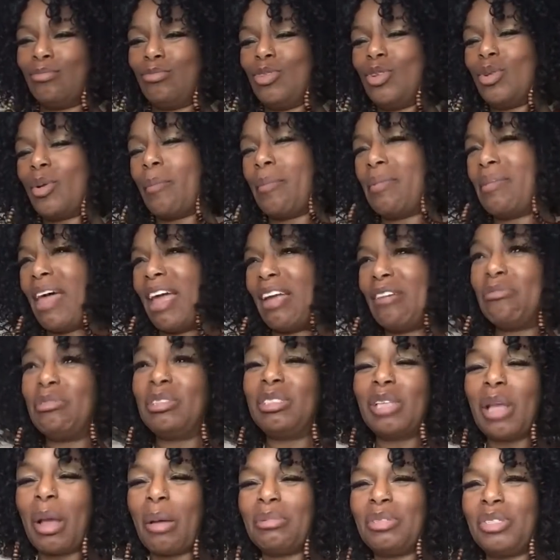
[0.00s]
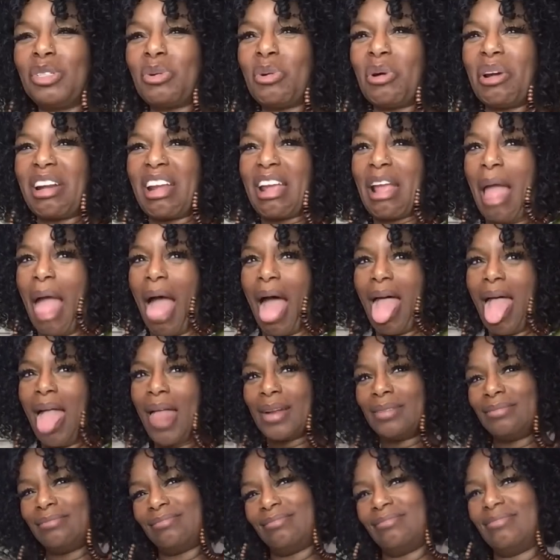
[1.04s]
You know, like, what's up, shorty? What
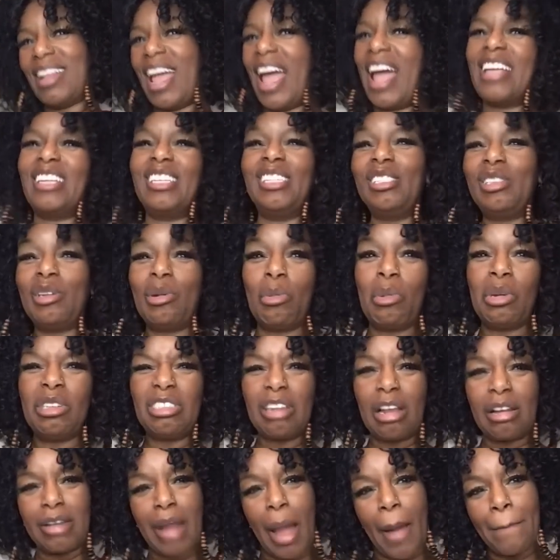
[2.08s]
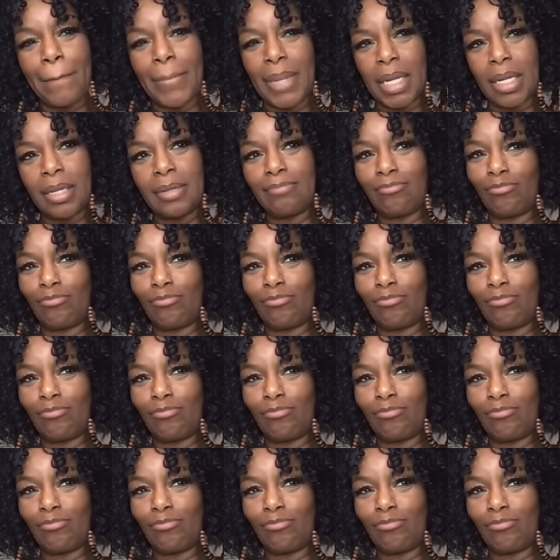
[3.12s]
are you doing? What's your number?